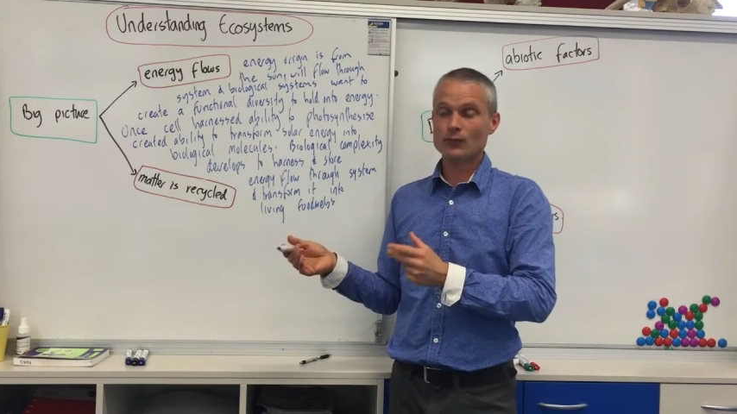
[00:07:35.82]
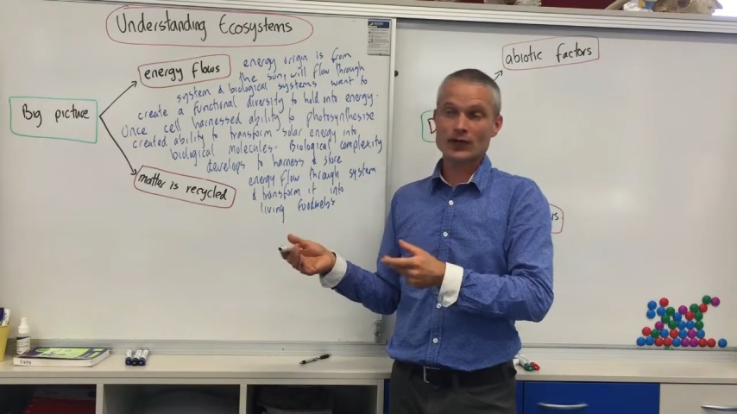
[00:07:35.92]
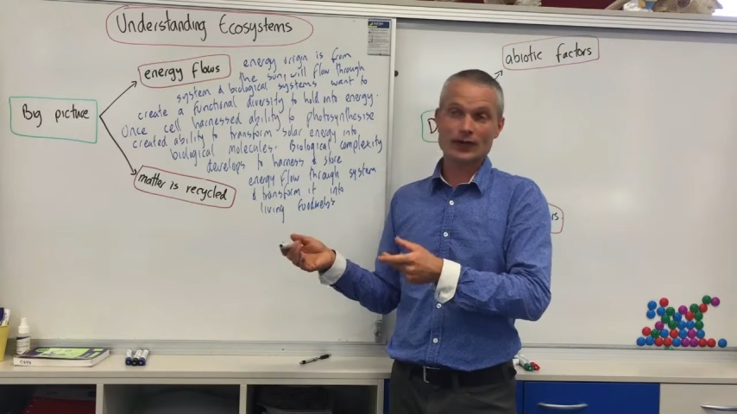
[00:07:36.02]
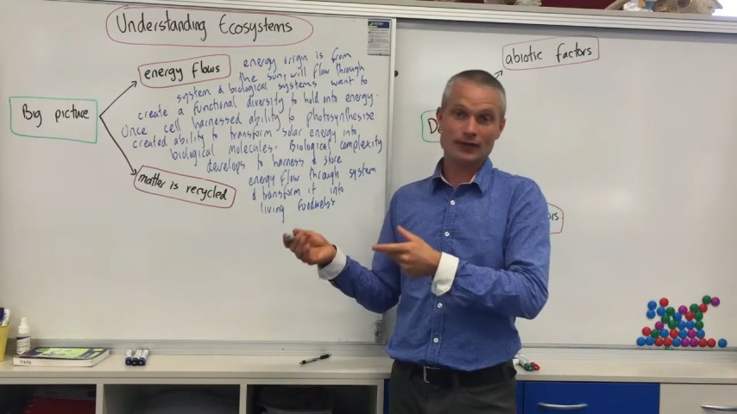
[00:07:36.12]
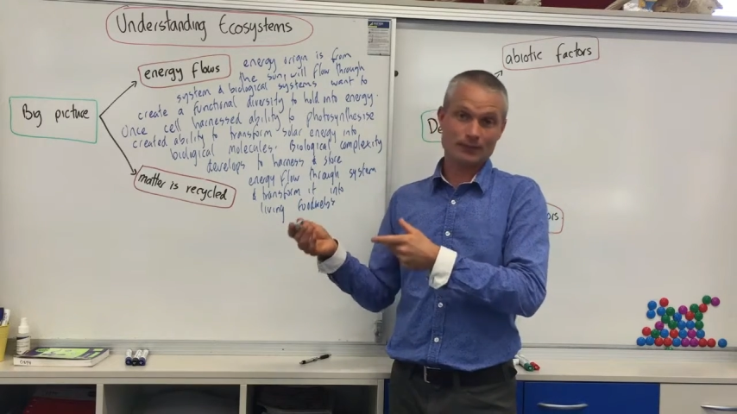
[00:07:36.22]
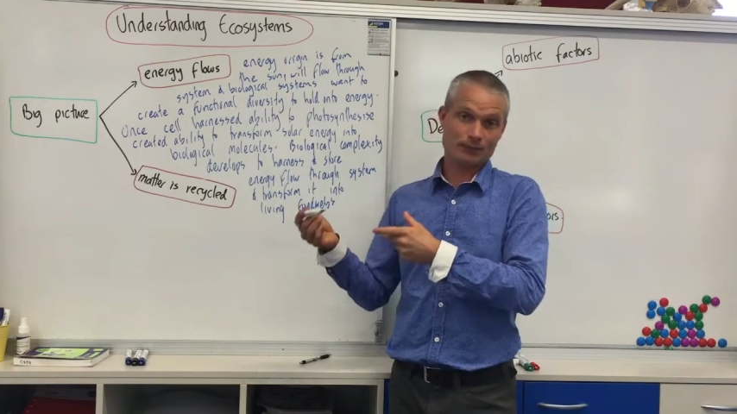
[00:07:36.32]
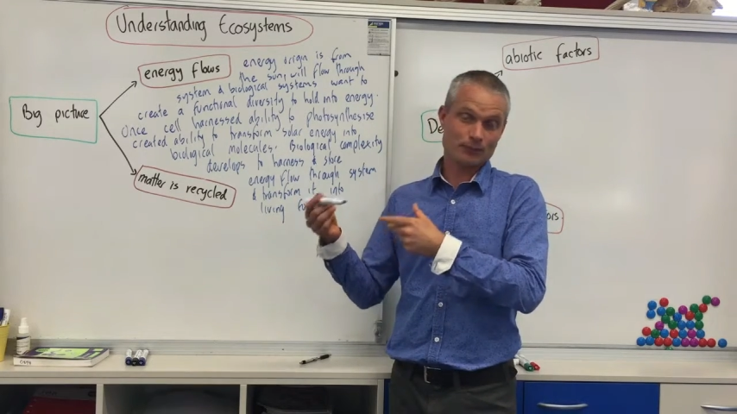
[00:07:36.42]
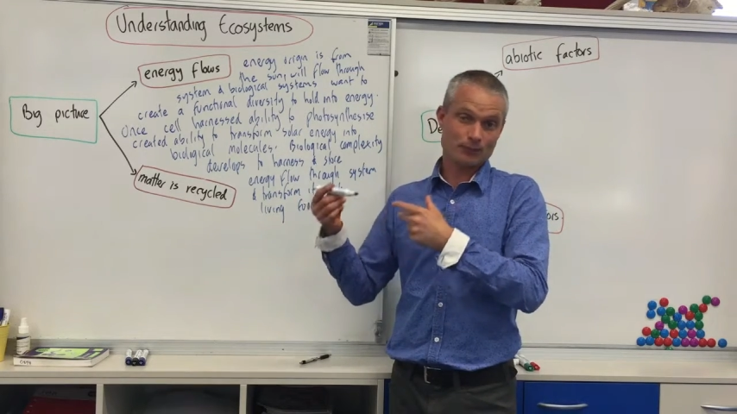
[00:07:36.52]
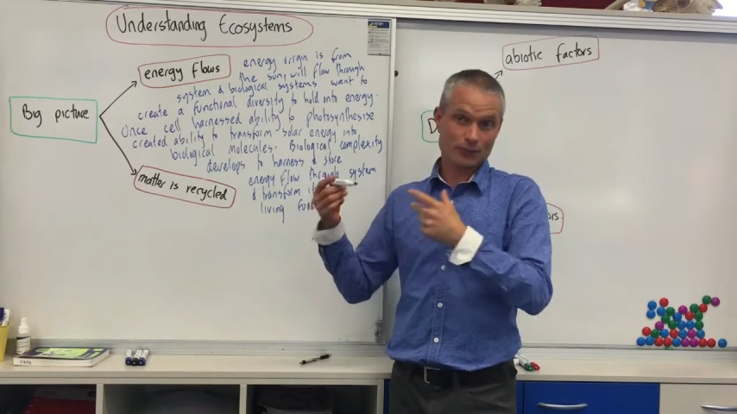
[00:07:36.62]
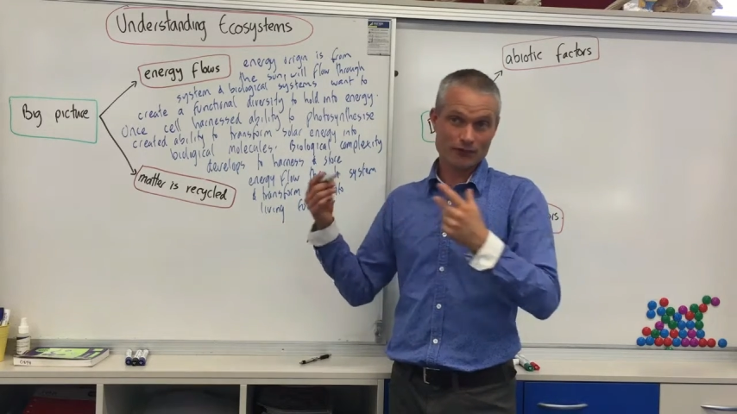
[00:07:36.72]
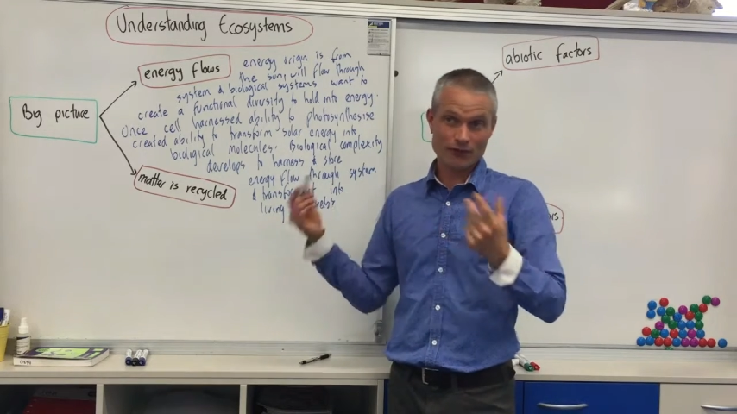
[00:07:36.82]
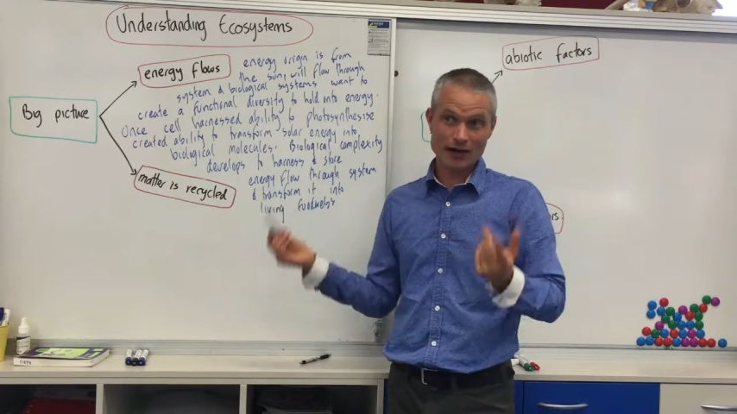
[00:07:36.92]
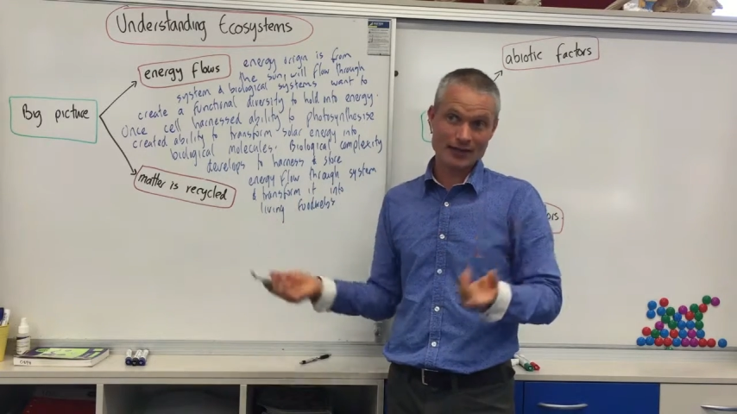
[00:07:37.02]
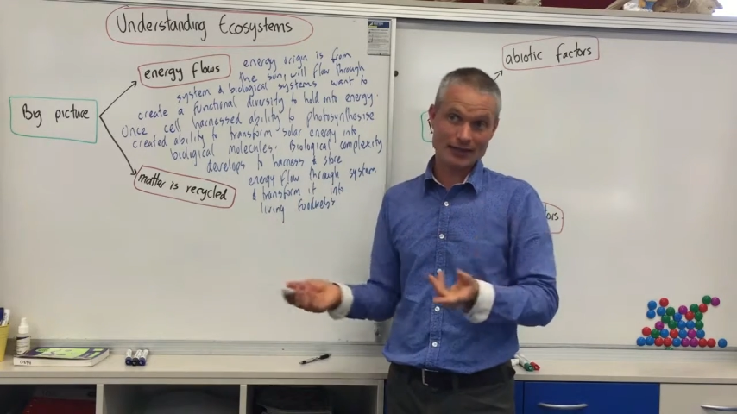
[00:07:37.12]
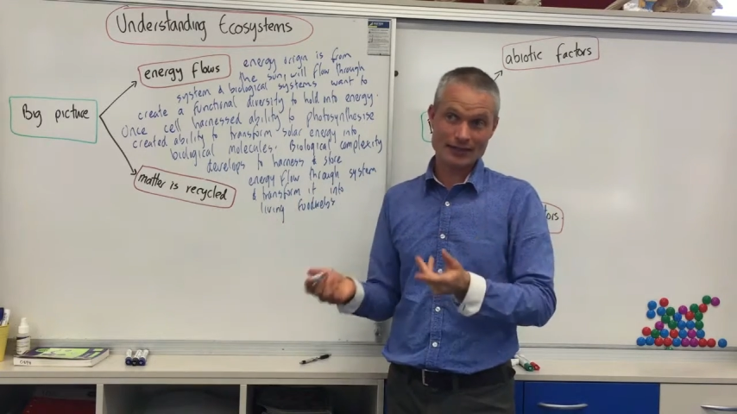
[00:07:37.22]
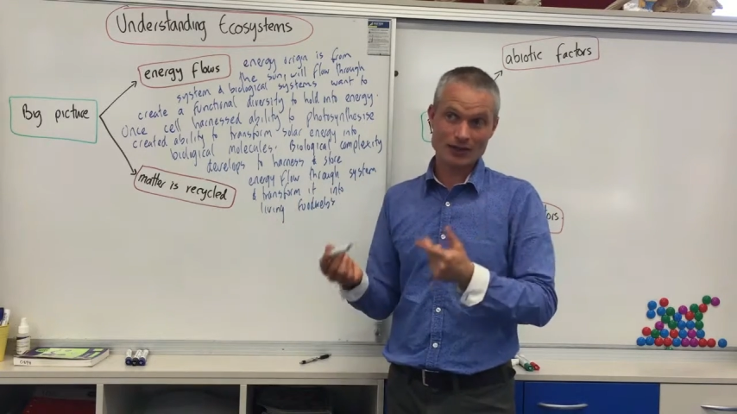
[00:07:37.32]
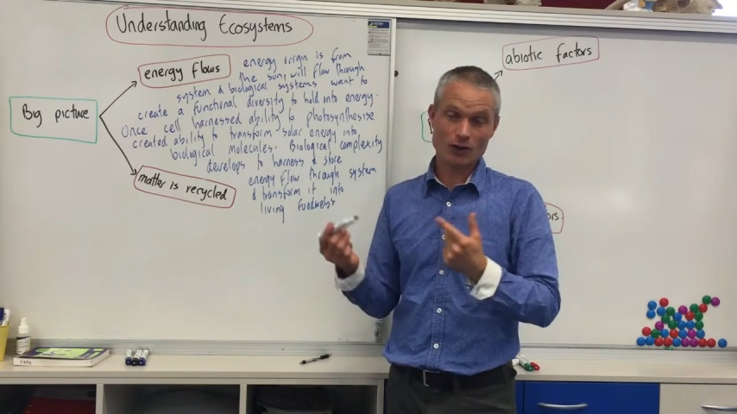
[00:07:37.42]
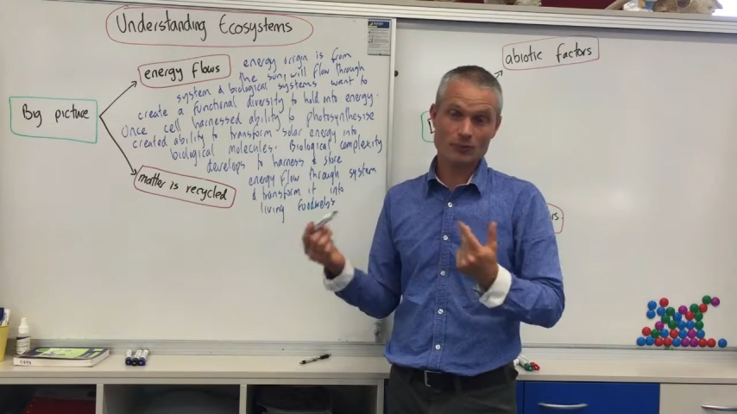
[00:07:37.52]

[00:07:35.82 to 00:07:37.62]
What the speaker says: we are providing the